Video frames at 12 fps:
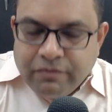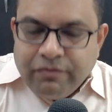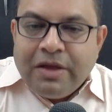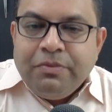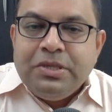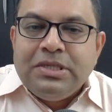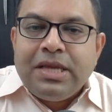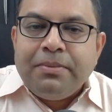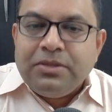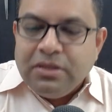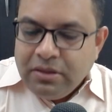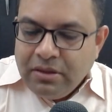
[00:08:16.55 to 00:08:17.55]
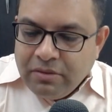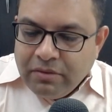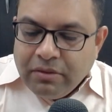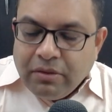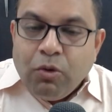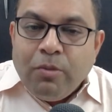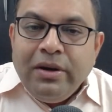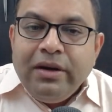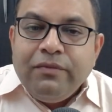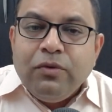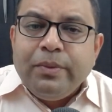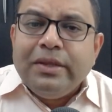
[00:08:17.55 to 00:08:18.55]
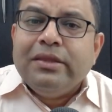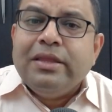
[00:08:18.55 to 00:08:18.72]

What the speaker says: five precepts, Noble Eightfold Path.